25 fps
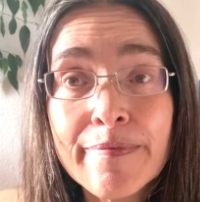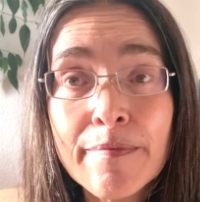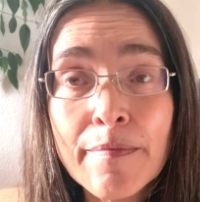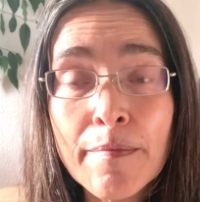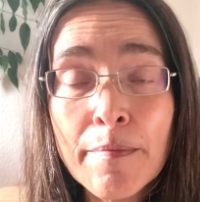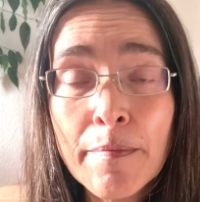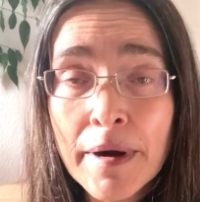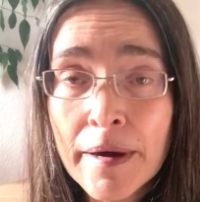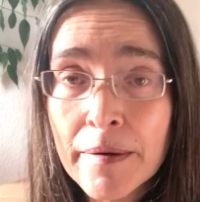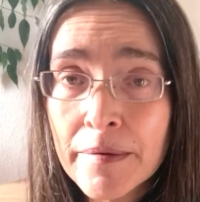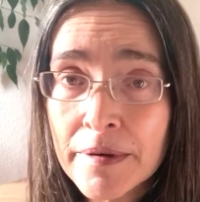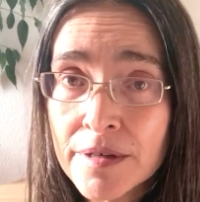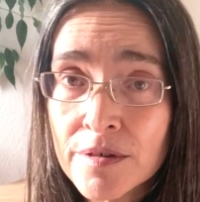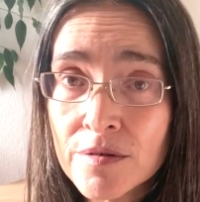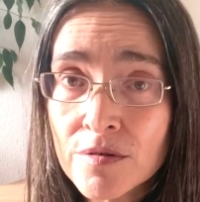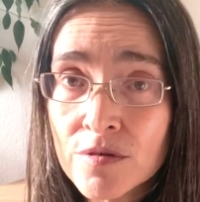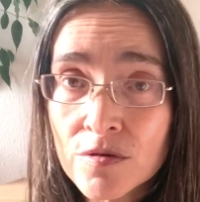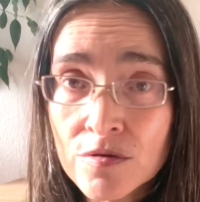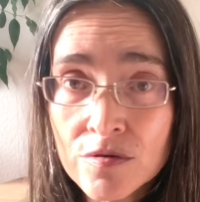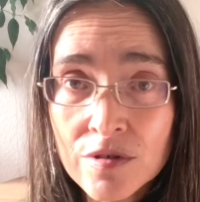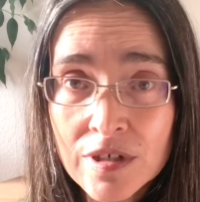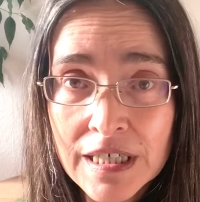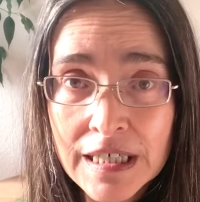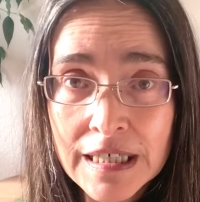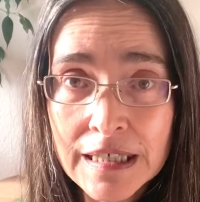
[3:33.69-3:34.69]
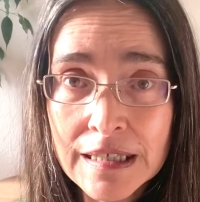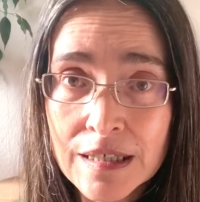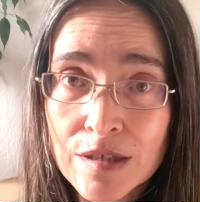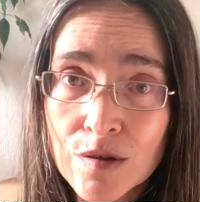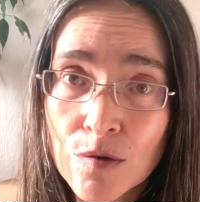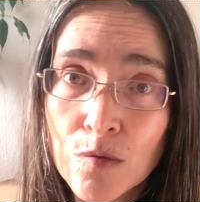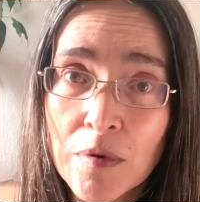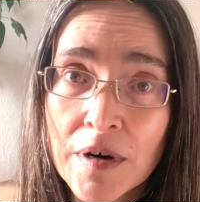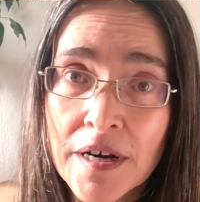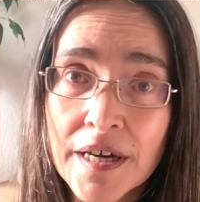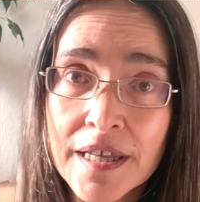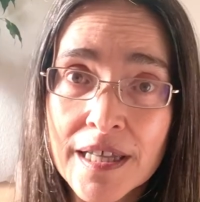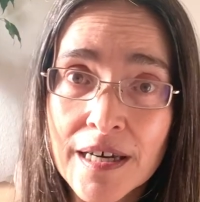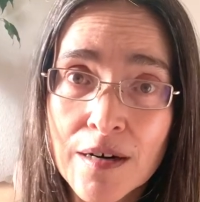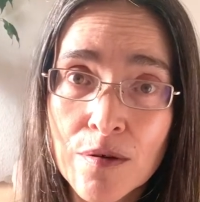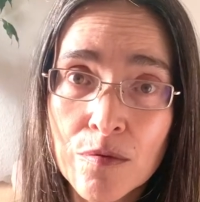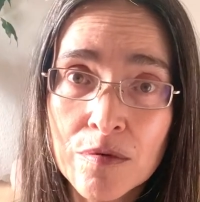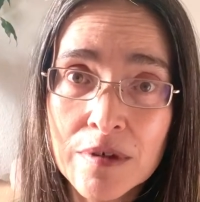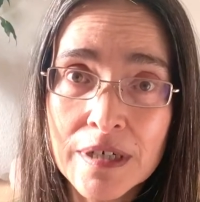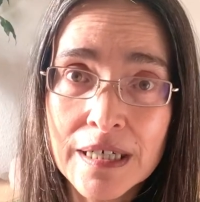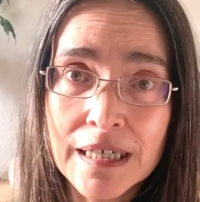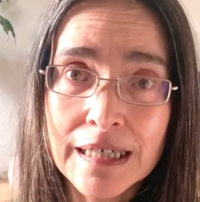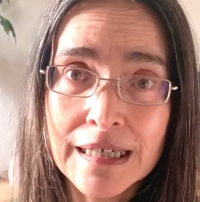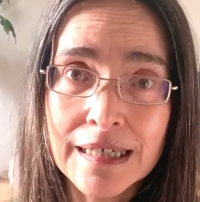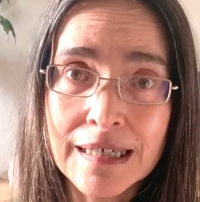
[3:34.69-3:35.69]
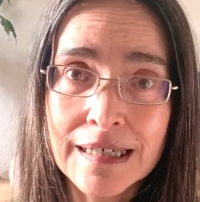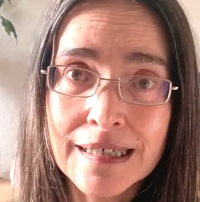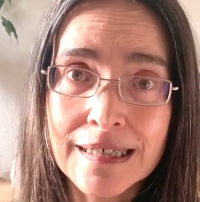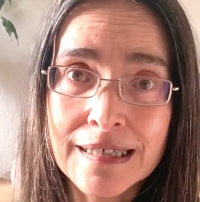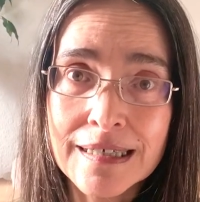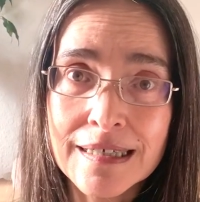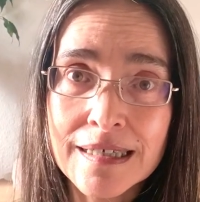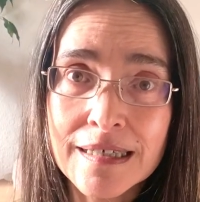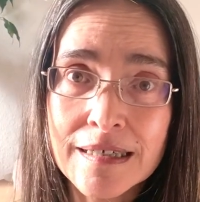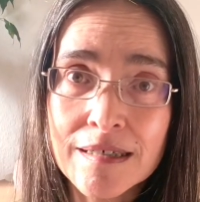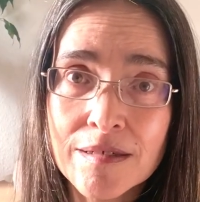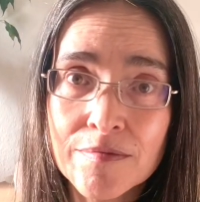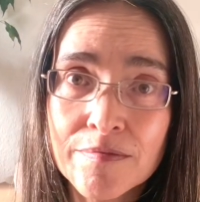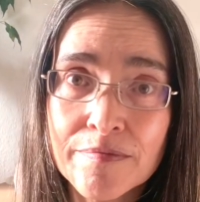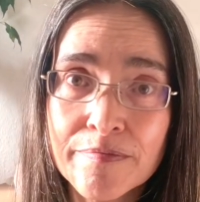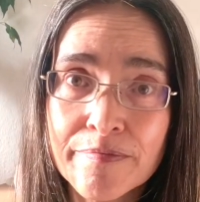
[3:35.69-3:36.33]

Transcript: maybe they don't eat the way that we eat.